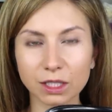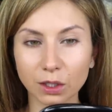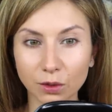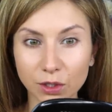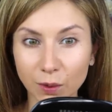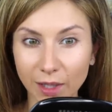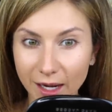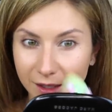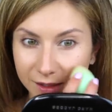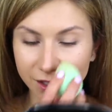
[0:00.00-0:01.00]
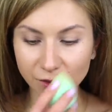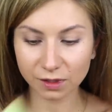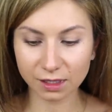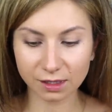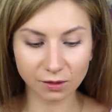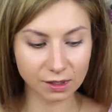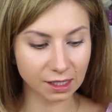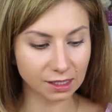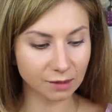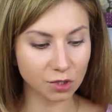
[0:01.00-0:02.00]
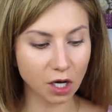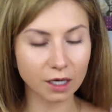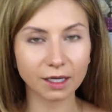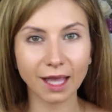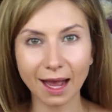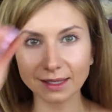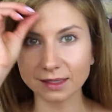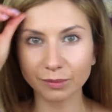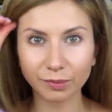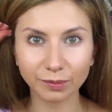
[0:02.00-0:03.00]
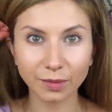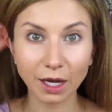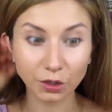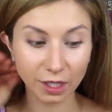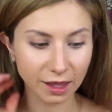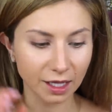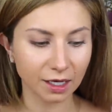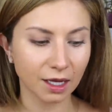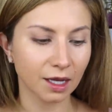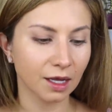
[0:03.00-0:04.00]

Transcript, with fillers: is a little too light because I do still see some dark cast underneath it.